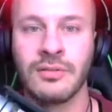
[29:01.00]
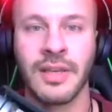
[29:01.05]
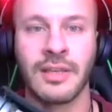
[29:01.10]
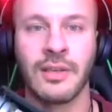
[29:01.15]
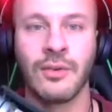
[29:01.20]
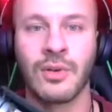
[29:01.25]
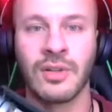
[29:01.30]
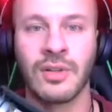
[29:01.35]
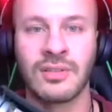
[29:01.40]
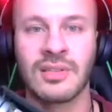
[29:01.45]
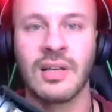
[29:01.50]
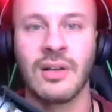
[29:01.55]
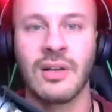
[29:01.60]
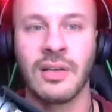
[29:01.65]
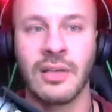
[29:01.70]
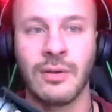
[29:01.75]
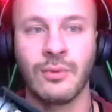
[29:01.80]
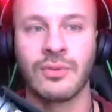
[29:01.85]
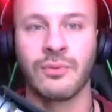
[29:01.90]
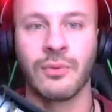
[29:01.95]
Like you could tell
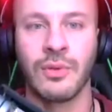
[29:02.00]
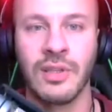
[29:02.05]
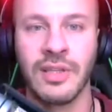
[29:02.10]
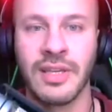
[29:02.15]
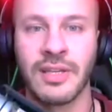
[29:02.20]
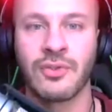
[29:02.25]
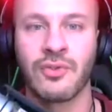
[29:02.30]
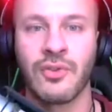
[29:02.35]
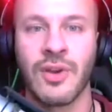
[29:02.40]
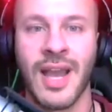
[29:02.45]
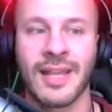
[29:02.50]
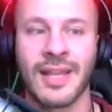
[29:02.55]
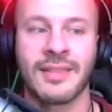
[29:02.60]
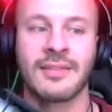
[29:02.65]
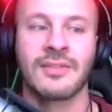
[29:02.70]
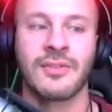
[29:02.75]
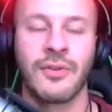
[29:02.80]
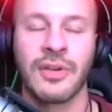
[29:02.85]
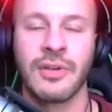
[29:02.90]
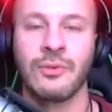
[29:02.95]
he was really attracted
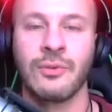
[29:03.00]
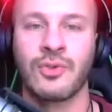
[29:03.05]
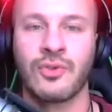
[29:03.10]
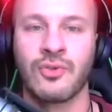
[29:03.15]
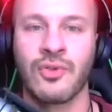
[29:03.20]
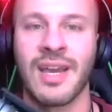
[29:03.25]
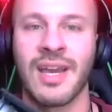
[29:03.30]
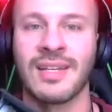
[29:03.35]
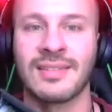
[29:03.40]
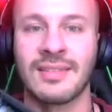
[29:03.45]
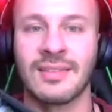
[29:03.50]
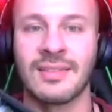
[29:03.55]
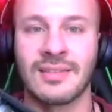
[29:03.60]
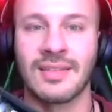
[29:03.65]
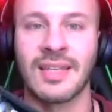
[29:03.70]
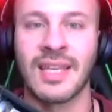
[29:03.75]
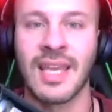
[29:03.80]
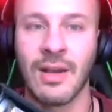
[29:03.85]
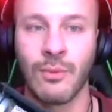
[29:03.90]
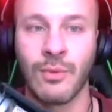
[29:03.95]
to her. He was trying to to
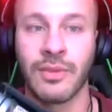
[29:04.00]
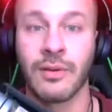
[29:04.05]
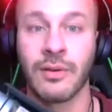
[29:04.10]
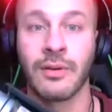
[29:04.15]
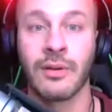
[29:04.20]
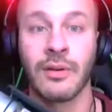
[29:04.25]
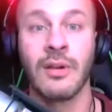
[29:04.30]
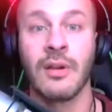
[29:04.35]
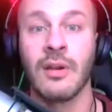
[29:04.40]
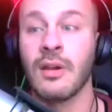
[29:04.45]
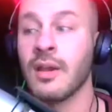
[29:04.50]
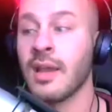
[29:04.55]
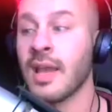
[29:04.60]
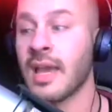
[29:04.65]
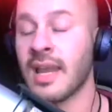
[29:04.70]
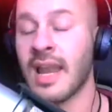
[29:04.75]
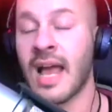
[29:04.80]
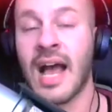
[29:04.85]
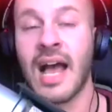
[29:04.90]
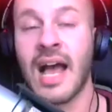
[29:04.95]
get with her.
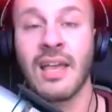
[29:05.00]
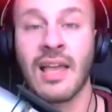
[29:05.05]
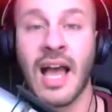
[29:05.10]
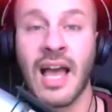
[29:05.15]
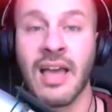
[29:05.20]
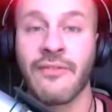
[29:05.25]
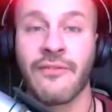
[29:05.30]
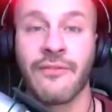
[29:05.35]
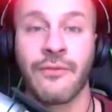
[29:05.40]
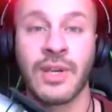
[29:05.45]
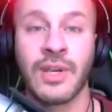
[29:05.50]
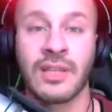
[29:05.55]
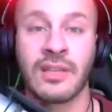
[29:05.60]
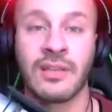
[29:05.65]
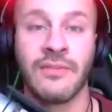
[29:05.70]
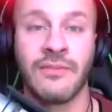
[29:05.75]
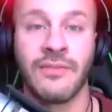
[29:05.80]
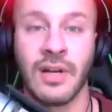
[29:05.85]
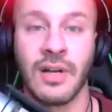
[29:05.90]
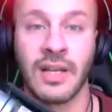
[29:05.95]
And I I freaked the
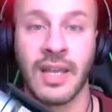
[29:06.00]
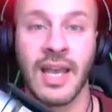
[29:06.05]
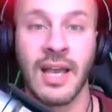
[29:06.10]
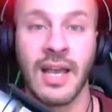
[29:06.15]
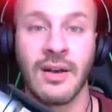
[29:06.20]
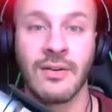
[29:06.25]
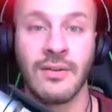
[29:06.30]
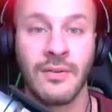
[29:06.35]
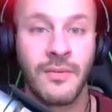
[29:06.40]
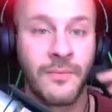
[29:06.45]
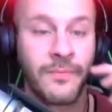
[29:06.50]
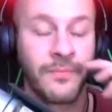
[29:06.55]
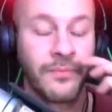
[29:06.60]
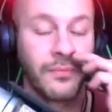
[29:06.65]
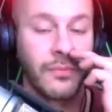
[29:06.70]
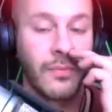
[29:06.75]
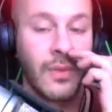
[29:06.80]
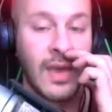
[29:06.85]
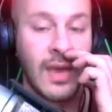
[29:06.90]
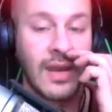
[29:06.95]
fuck out.
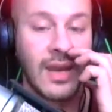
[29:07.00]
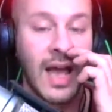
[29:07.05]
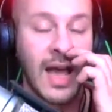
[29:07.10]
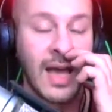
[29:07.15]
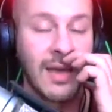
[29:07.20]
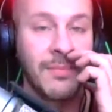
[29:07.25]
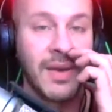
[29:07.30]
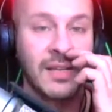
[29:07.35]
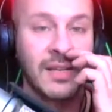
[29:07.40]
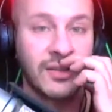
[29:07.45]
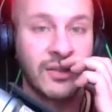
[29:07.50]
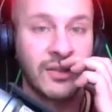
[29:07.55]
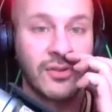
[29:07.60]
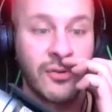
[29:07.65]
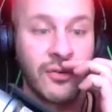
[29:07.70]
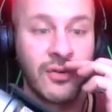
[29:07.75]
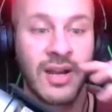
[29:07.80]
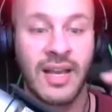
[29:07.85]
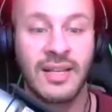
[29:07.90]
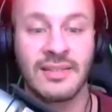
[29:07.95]
And I messaged
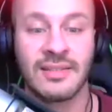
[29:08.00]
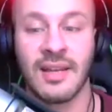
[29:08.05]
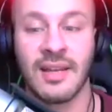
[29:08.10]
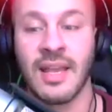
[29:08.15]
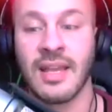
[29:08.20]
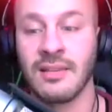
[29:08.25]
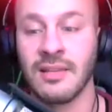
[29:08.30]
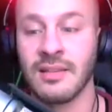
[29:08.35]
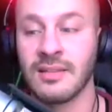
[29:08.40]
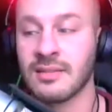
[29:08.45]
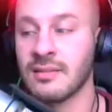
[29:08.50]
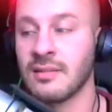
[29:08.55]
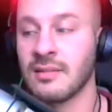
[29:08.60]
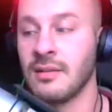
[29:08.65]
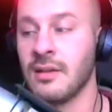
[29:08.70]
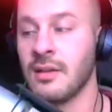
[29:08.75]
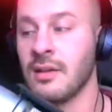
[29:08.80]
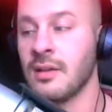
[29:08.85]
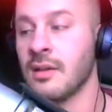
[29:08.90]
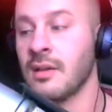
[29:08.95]
her and I said, "Hey, listen,
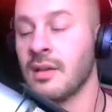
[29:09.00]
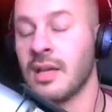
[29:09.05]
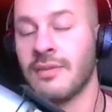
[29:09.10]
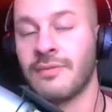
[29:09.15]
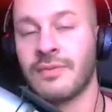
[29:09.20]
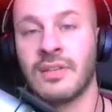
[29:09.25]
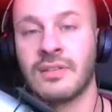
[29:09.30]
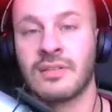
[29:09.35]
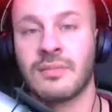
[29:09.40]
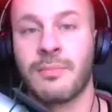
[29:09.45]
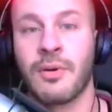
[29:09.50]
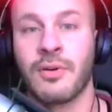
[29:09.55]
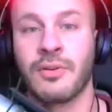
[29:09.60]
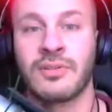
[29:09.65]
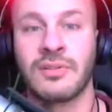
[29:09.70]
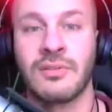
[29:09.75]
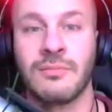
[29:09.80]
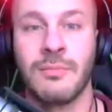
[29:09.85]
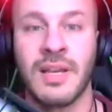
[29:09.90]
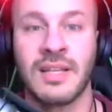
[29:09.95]
if this
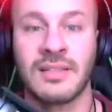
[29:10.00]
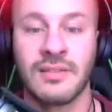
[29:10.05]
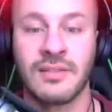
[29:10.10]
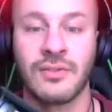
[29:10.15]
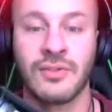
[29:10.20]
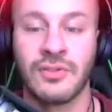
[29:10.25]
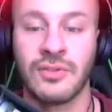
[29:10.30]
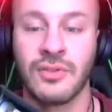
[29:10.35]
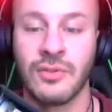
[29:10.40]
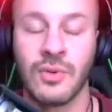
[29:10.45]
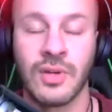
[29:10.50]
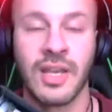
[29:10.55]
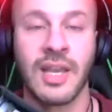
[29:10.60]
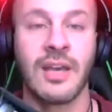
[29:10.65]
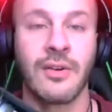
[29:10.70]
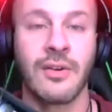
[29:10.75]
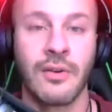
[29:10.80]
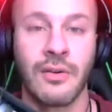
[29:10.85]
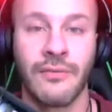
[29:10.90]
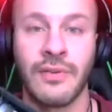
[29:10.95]
person messages you
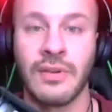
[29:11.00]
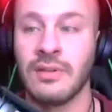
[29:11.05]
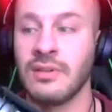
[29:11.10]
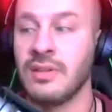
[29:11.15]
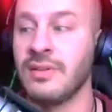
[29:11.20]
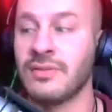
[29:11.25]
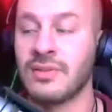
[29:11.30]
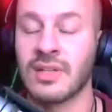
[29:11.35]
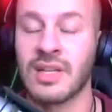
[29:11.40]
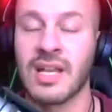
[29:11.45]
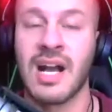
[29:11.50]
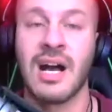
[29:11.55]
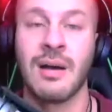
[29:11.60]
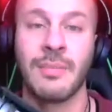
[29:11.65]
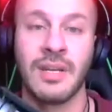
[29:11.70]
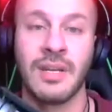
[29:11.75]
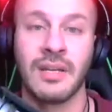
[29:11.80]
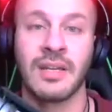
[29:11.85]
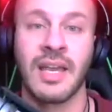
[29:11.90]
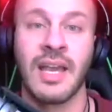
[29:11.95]
again or if he leaves a
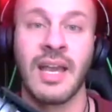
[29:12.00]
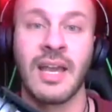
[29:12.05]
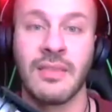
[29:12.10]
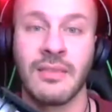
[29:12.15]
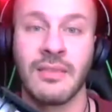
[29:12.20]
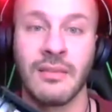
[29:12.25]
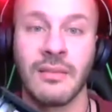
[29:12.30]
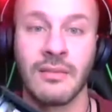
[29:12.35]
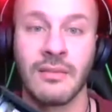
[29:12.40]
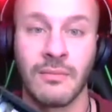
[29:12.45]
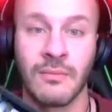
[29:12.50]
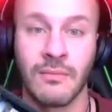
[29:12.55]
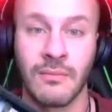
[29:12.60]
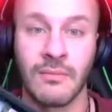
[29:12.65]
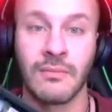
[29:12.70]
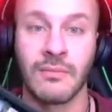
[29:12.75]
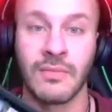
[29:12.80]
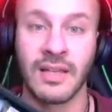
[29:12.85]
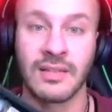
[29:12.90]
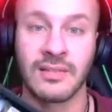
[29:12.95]
comment again
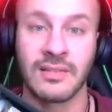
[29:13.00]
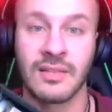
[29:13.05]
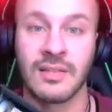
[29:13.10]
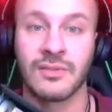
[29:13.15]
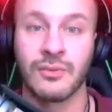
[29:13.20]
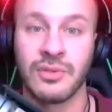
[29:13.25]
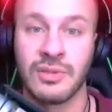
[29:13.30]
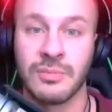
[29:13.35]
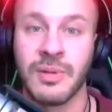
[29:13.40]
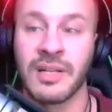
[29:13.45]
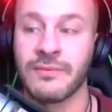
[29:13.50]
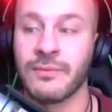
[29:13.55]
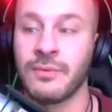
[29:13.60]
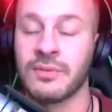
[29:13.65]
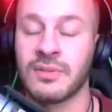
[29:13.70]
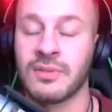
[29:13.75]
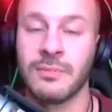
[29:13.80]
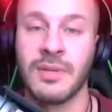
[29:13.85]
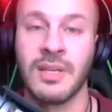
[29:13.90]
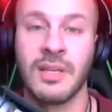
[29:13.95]
that's disrespectful
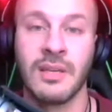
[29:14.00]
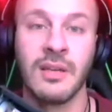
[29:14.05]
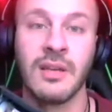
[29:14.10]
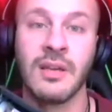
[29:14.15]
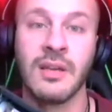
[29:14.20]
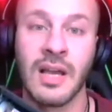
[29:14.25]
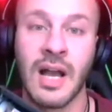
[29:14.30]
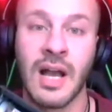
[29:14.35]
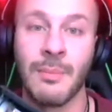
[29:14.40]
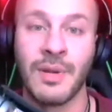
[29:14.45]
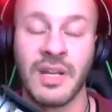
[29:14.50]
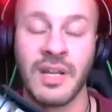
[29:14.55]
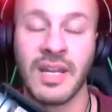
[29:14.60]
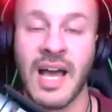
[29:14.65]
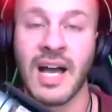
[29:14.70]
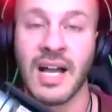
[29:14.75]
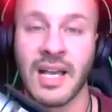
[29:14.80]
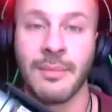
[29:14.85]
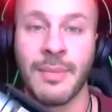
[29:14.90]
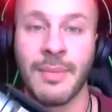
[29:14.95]
to me, I'm going to
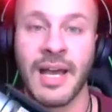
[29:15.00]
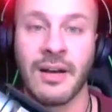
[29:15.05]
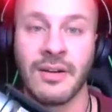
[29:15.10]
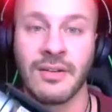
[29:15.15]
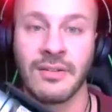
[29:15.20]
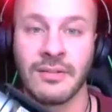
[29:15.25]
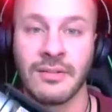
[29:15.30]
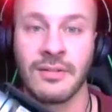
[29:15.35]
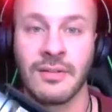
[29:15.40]
knock him out."